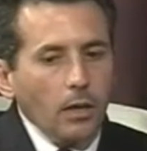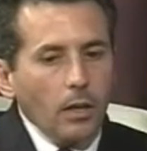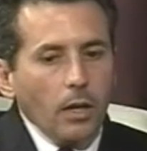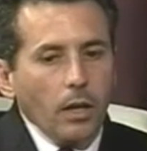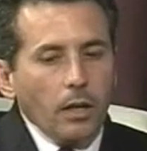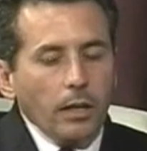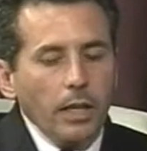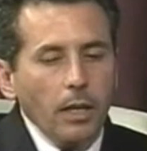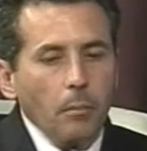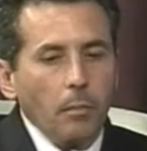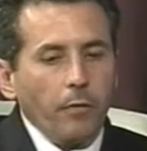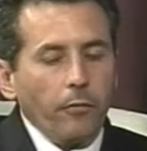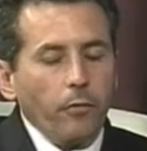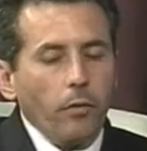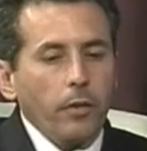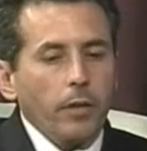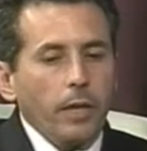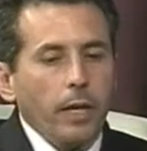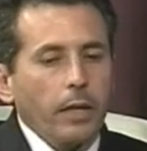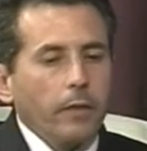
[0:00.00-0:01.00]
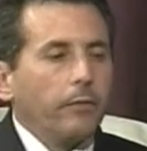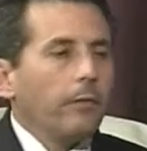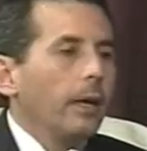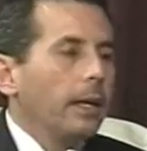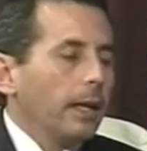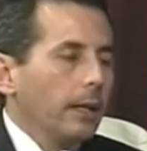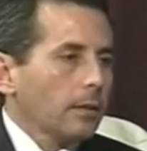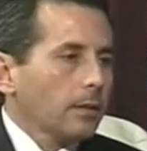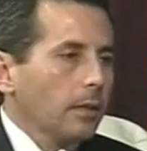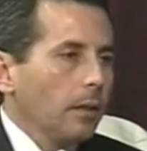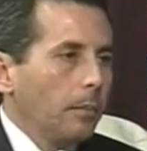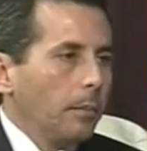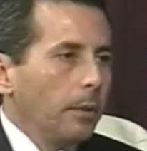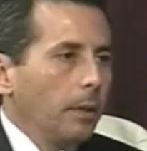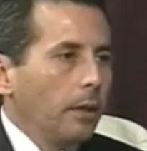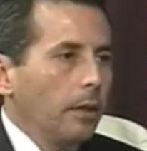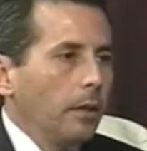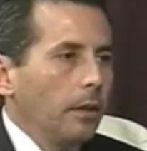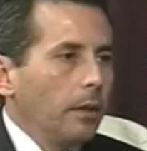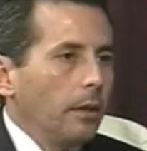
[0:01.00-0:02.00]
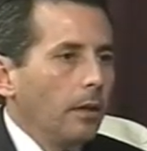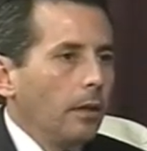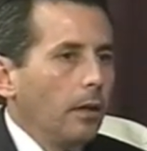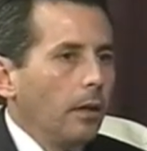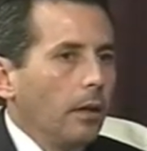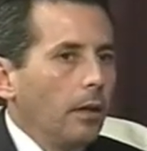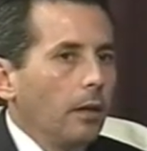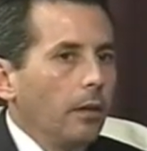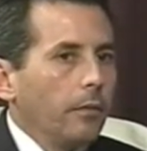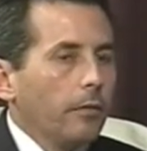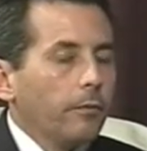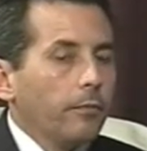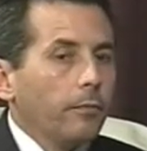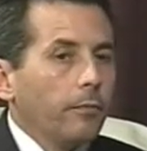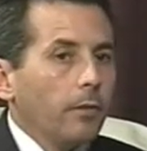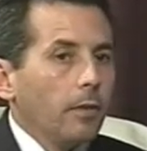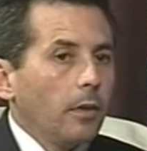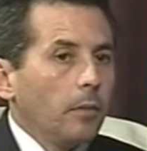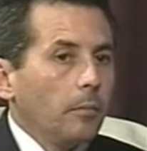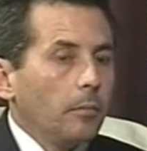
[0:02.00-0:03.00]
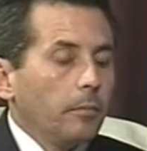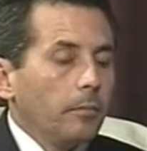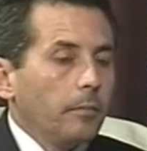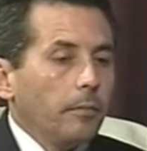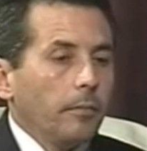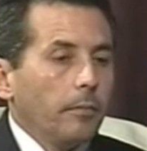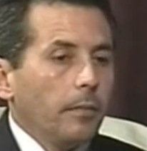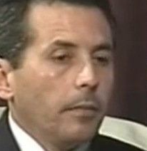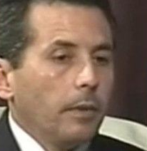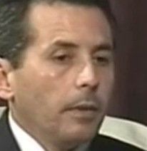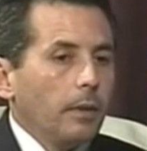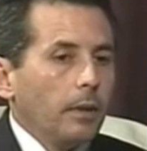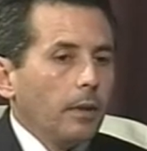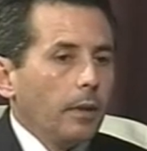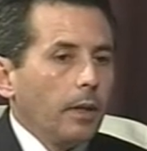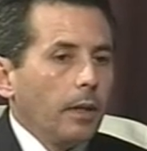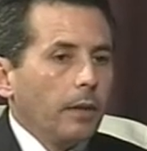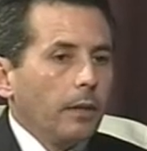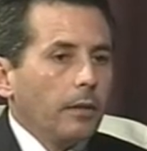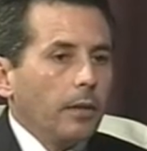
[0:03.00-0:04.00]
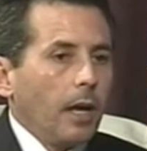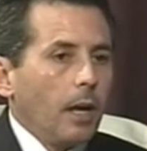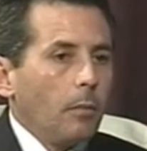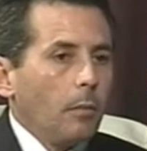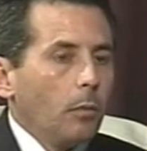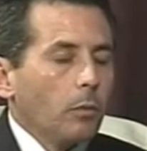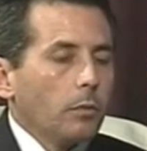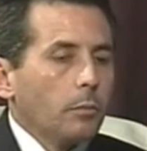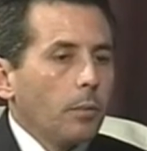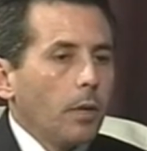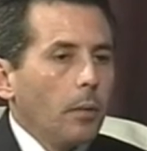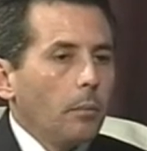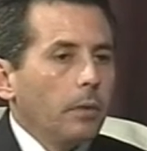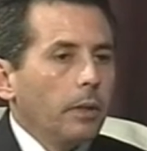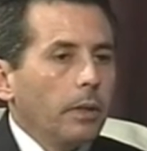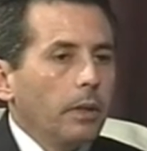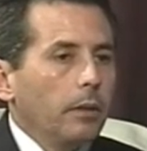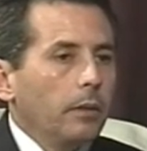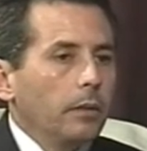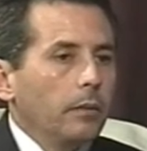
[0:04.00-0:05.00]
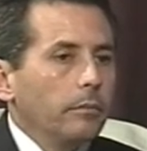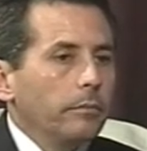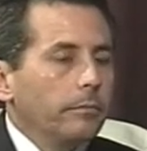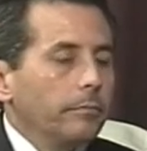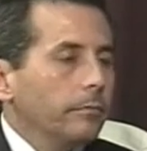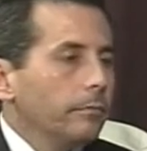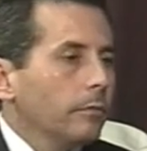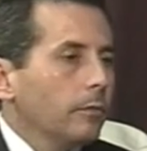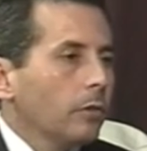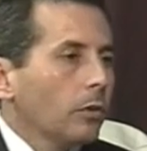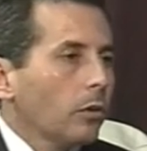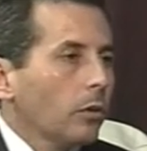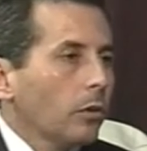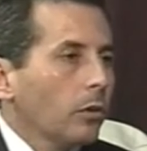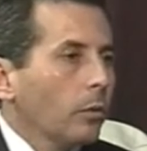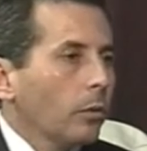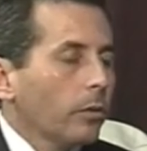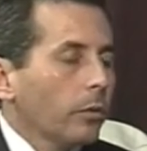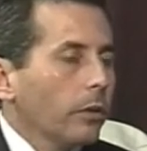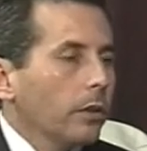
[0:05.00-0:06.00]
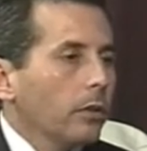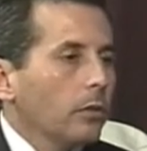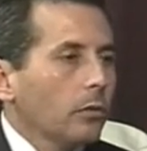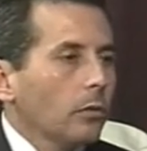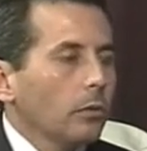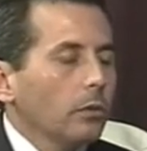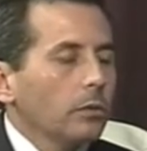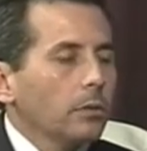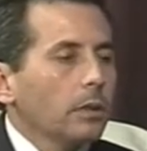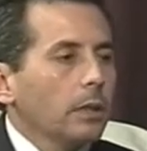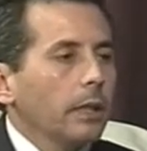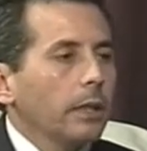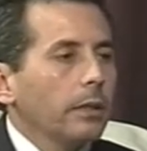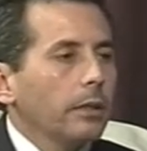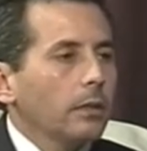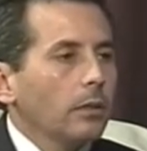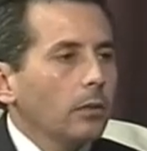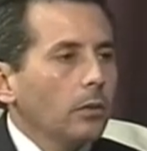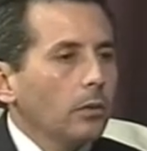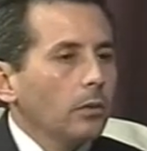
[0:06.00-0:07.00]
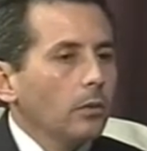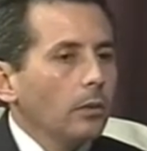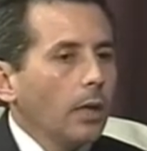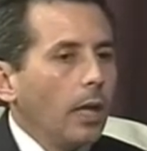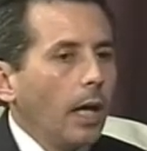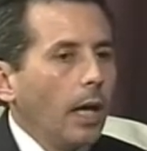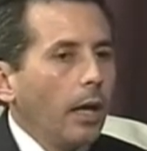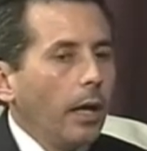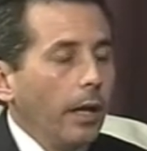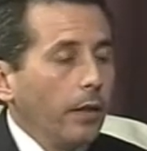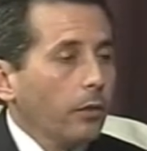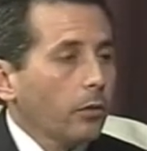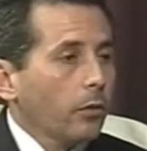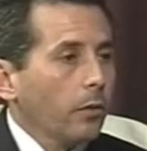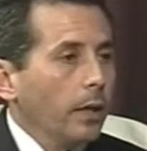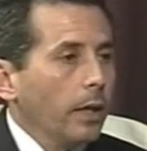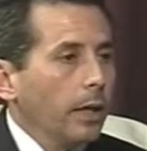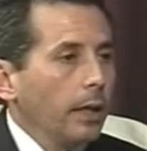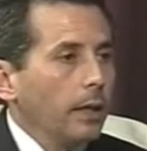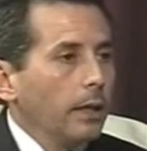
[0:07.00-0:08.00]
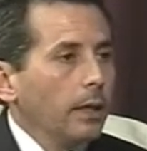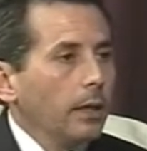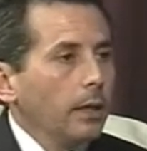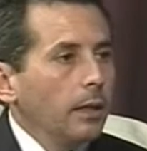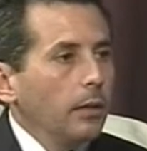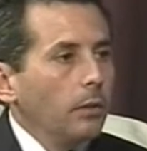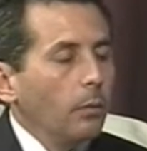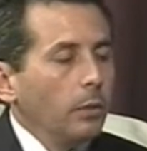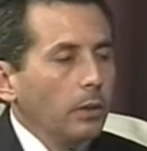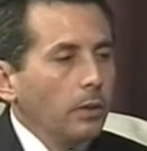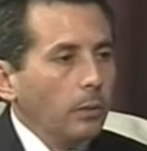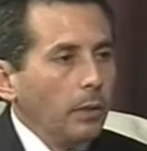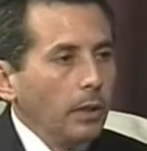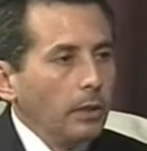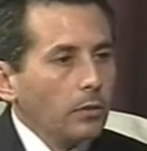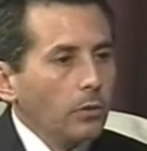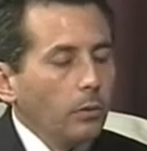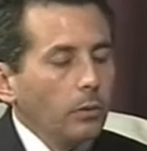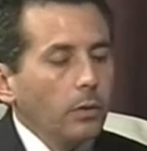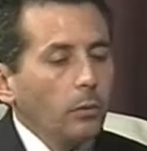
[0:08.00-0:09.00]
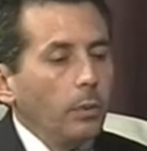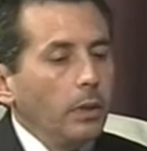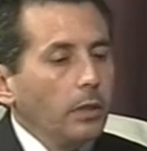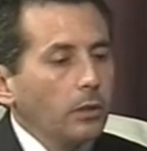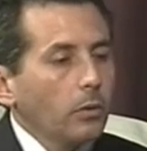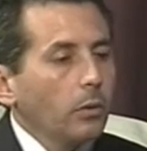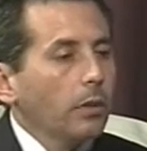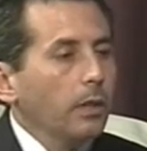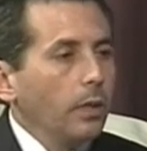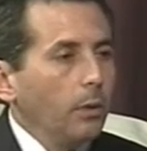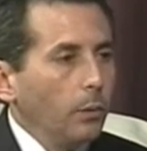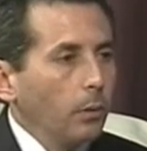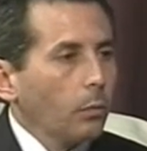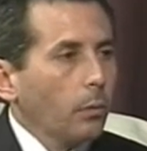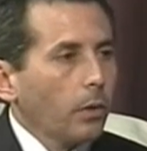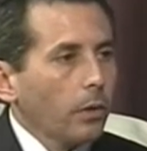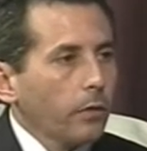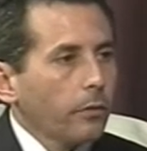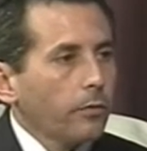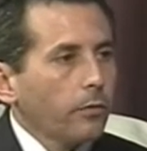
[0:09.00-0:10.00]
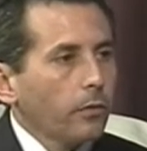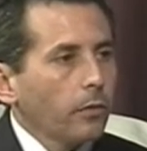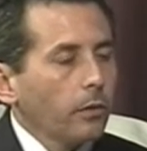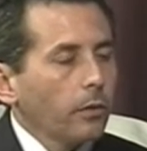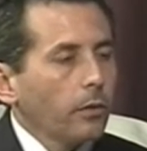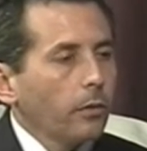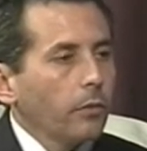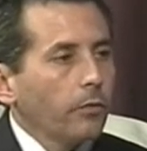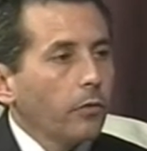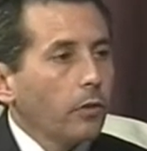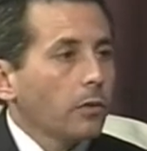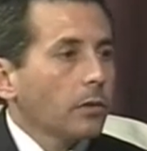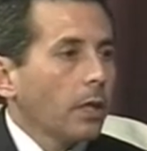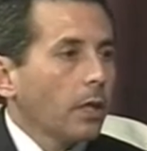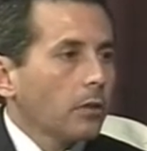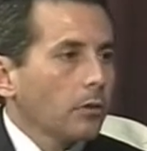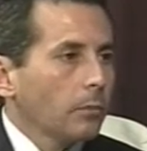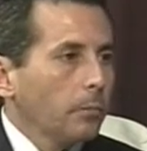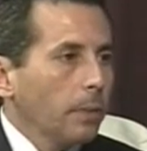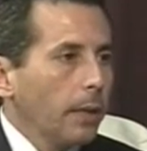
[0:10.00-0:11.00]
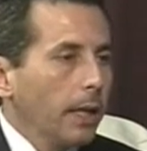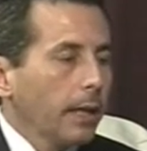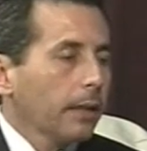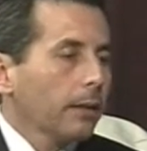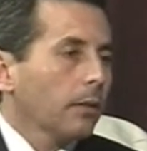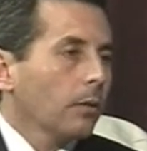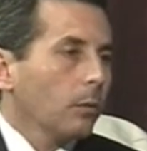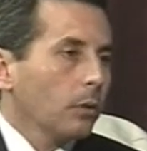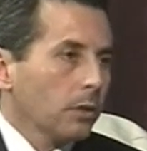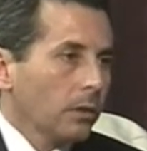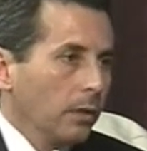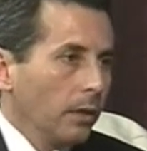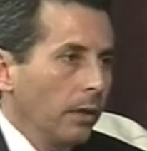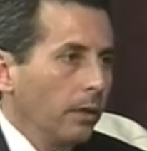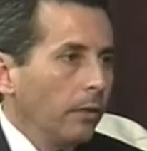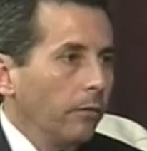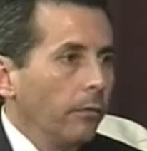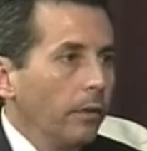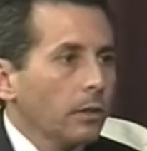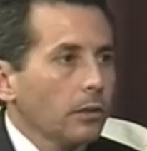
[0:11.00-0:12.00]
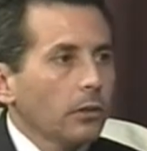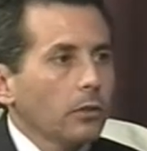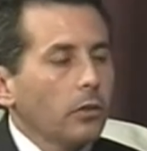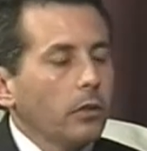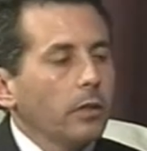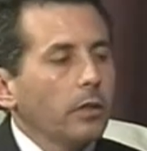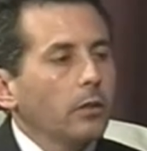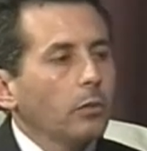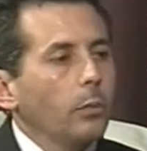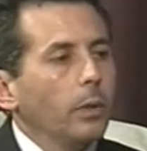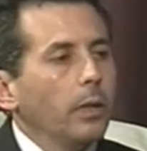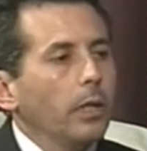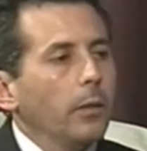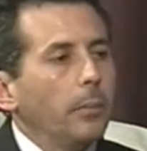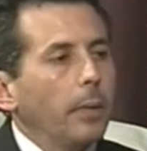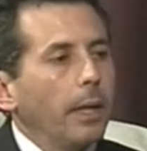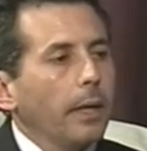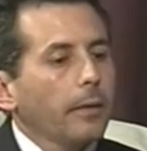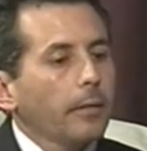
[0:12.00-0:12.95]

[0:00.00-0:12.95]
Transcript: Yeah, my father had a finance company from the time I was probably 2 or 3 years old until 8th grade. When he sold it, he went to work for First National Bank, which eventually turned into Whitney Bank.